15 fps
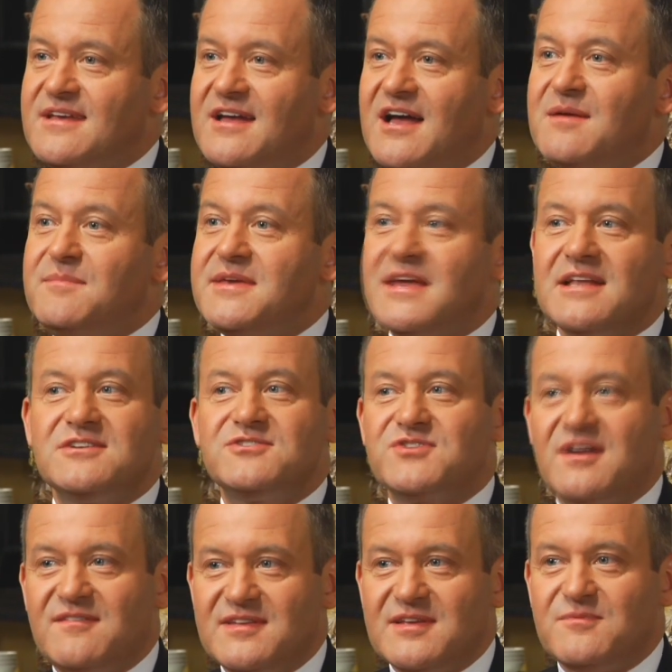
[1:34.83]
I began
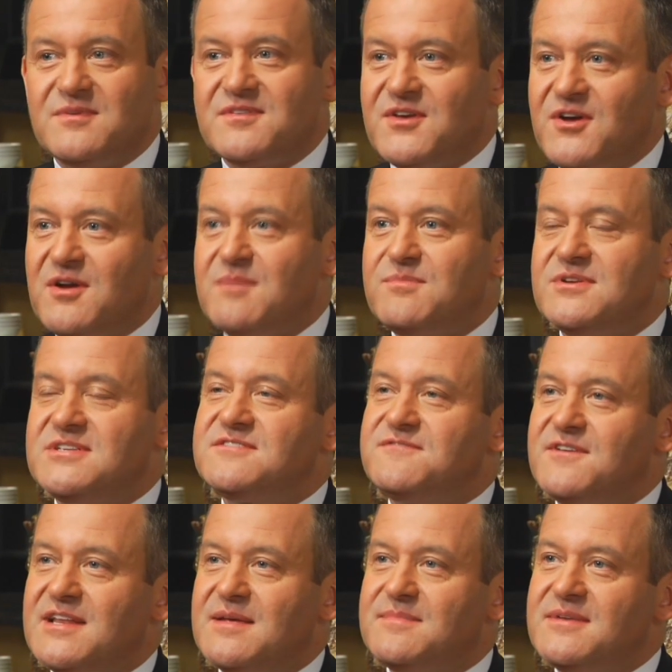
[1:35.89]
traveling with her and Prince
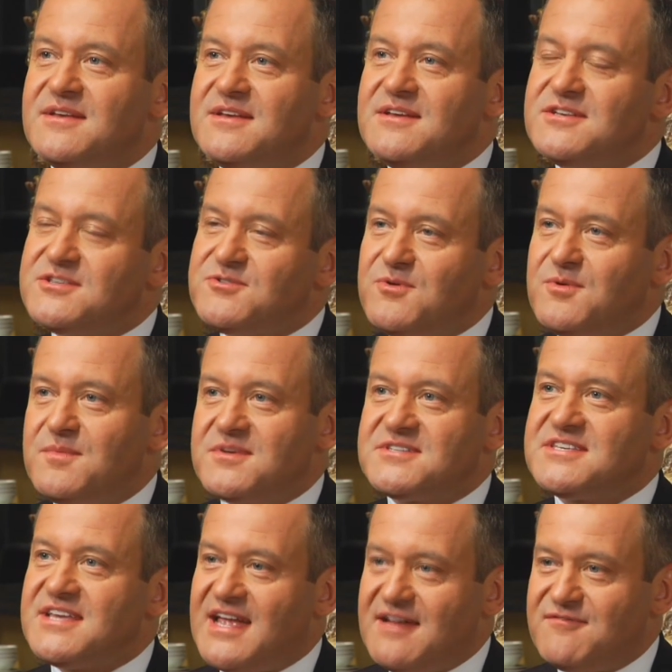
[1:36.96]
Philip to
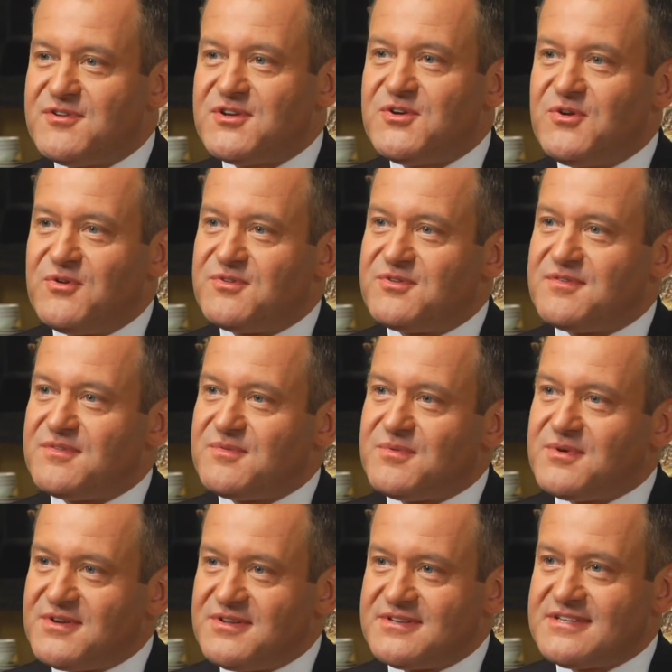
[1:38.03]
almost every corner of the
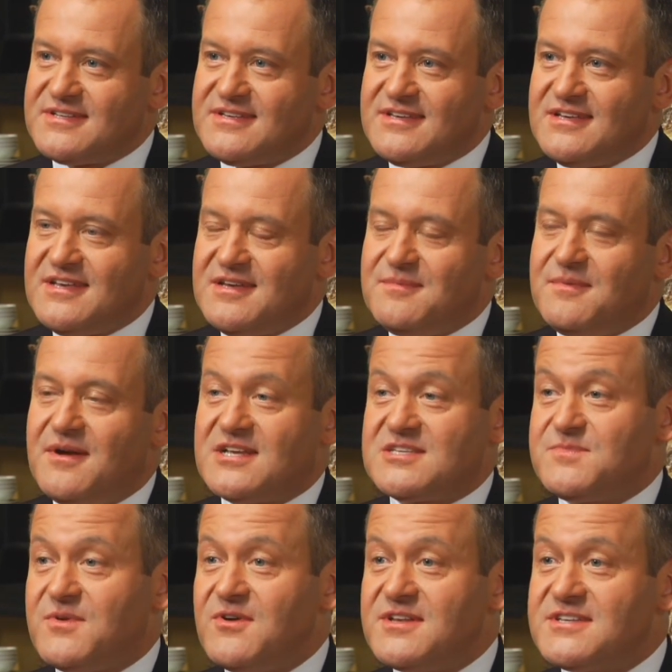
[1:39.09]
world. My
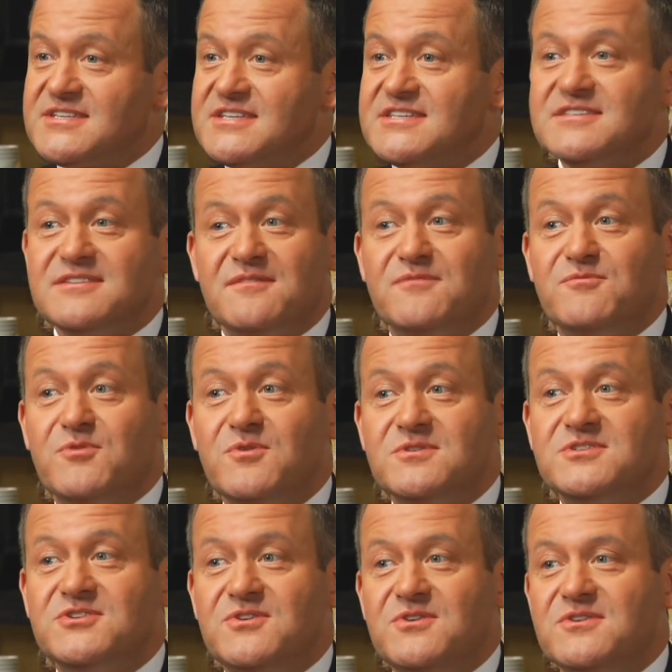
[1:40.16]
experiences of royal
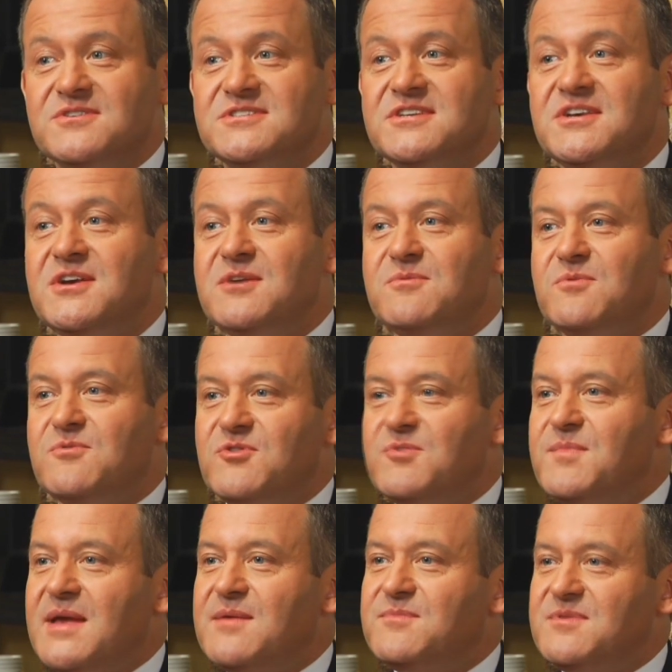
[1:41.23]
tours will
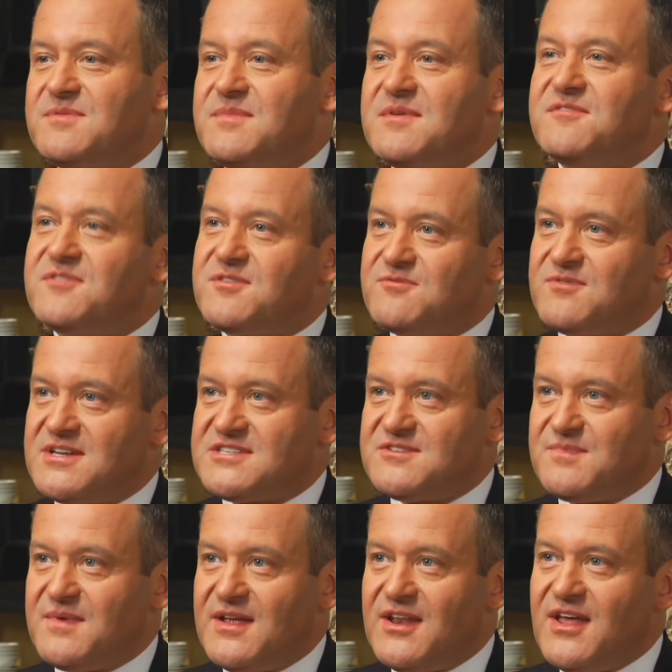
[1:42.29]
remain with me for the rest
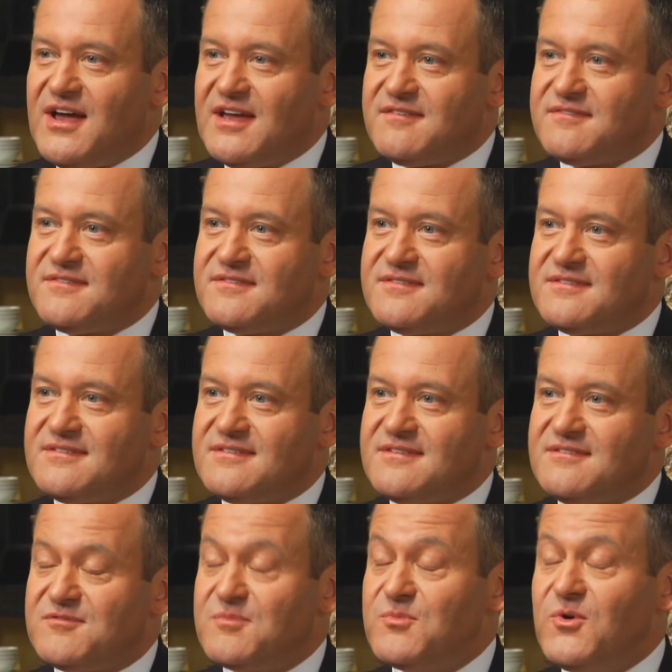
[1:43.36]
of my life,
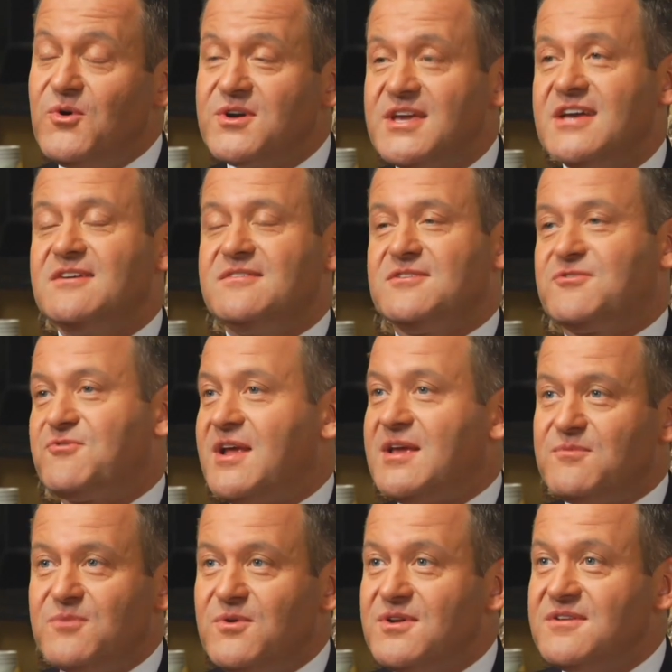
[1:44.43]
from walking on the
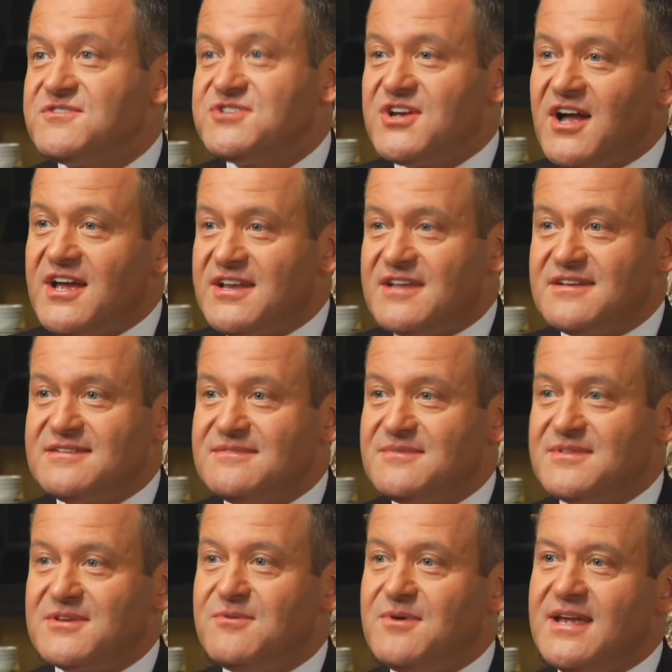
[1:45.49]
Great Wall of China
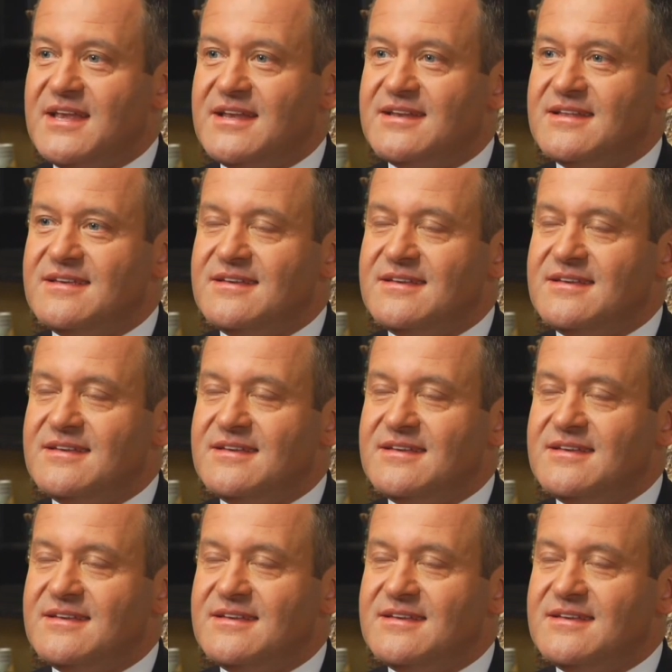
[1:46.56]
with the Queen,